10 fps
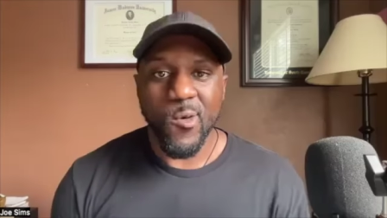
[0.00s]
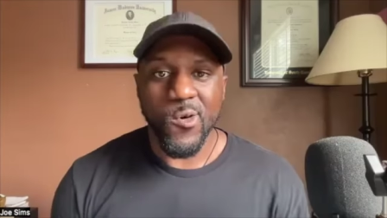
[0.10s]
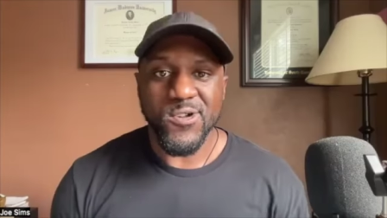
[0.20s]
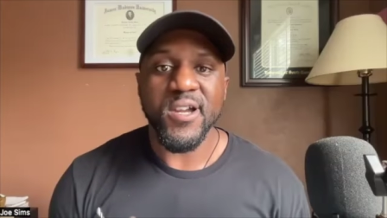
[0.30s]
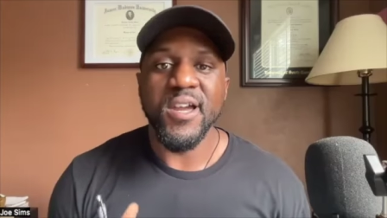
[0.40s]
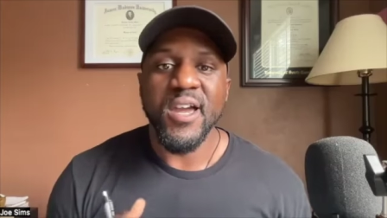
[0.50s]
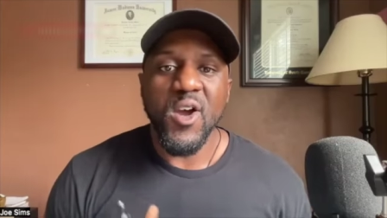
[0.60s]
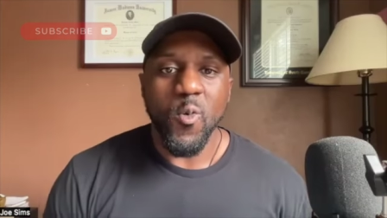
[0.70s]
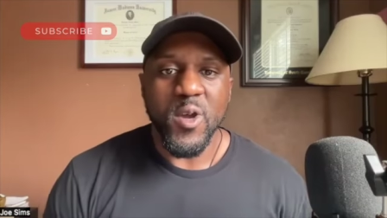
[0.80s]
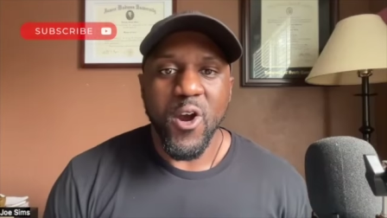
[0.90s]
Corner.
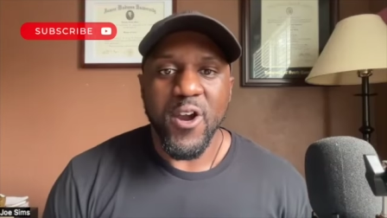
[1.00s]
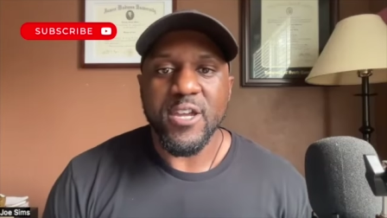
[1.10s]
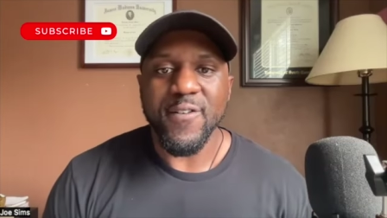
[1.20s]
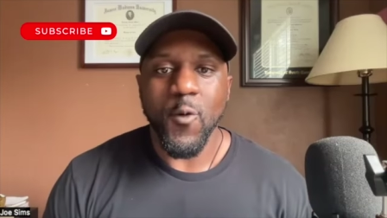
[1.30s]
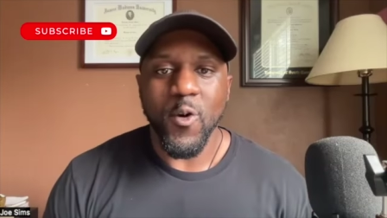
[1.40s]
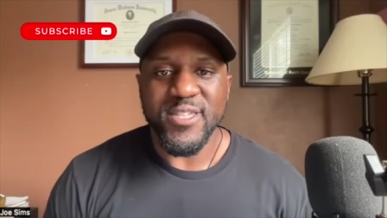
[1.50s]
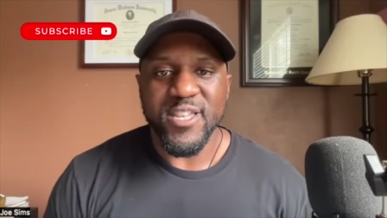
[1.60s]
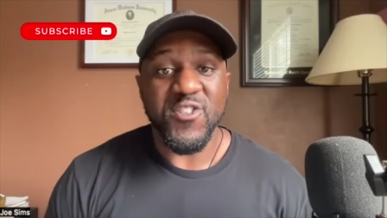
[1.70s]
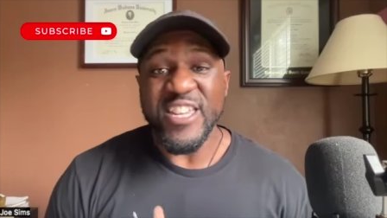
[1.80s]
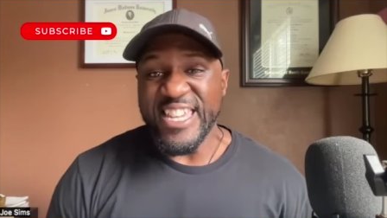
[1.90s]
We are here for
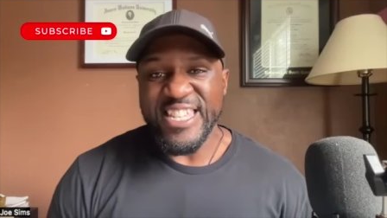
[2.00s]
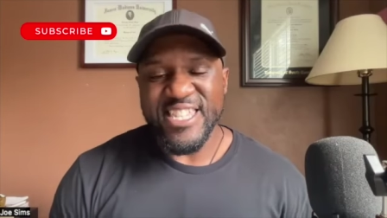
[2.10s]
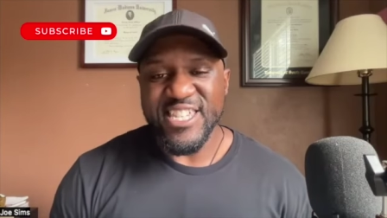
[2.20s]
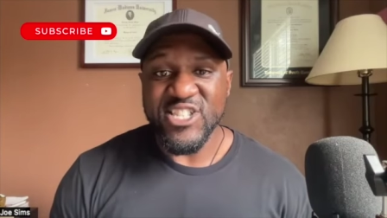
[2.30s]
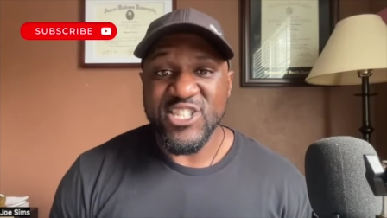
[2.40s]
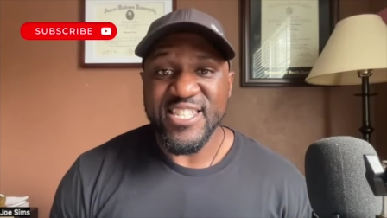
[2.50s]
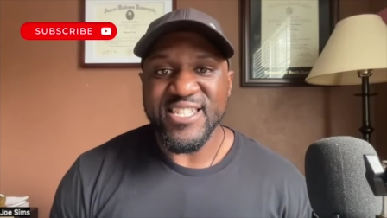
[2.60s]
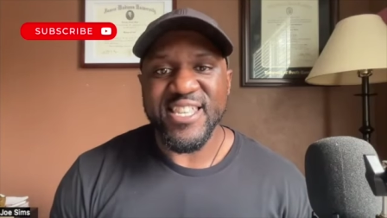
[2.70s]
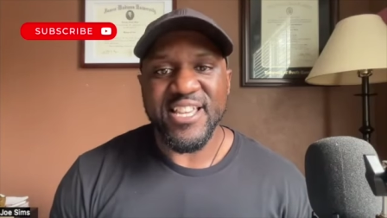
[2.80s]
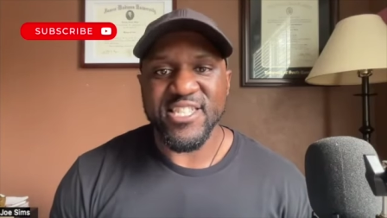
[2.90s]
another ETG
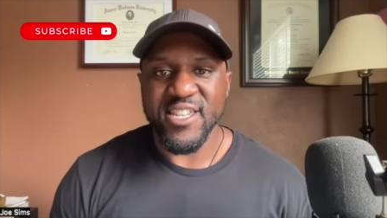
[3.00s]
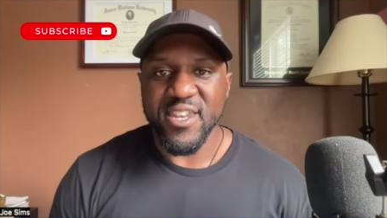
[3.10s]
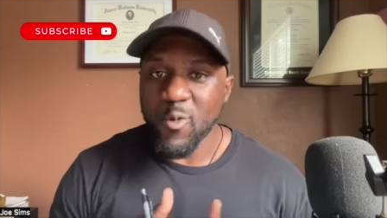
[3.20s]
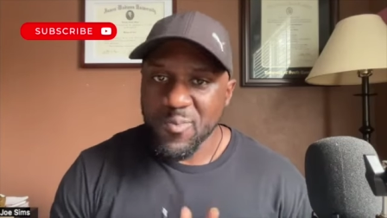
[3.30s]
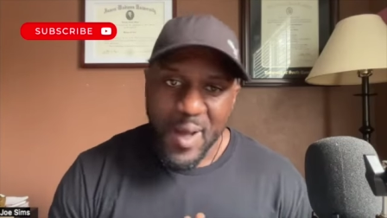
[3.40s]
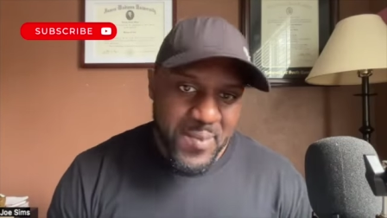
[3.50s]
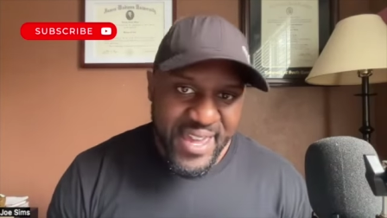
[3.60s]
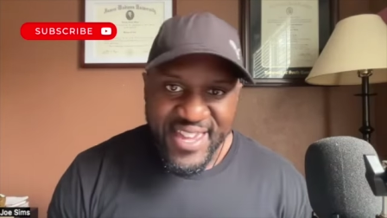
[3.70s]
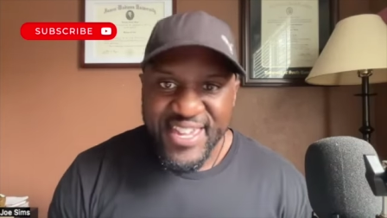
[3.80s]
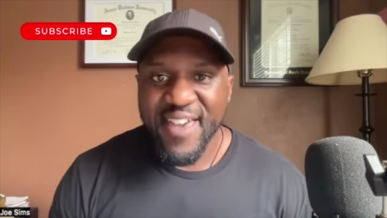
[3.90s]
session with my
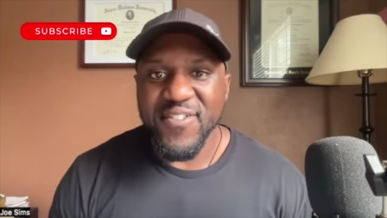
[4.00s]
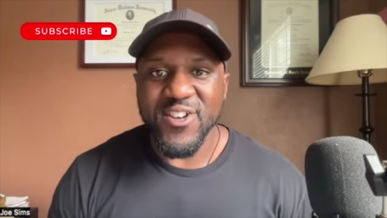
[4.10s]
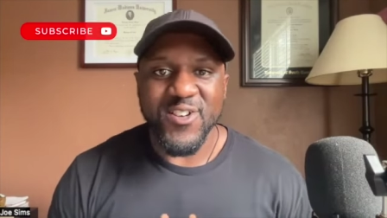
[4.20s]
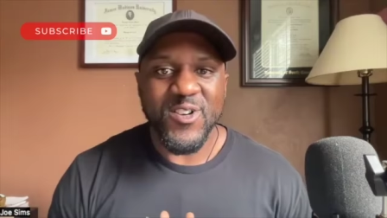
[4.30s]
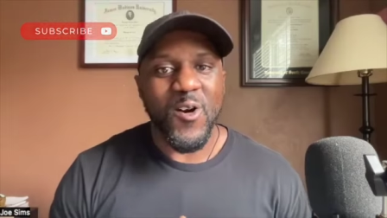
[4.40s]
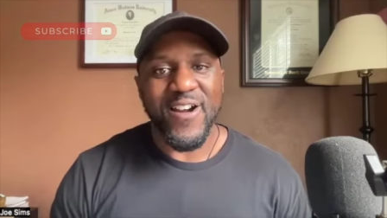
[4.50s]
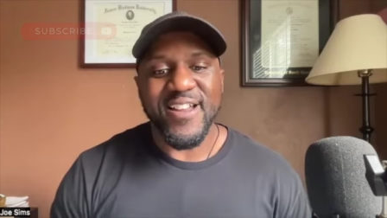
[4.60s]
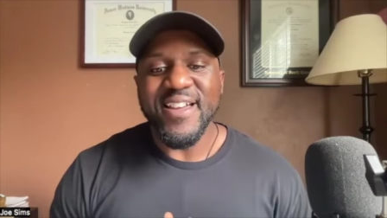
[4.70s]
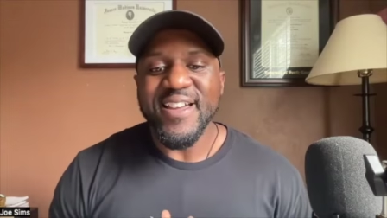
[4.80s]
man Kevin Urquhart.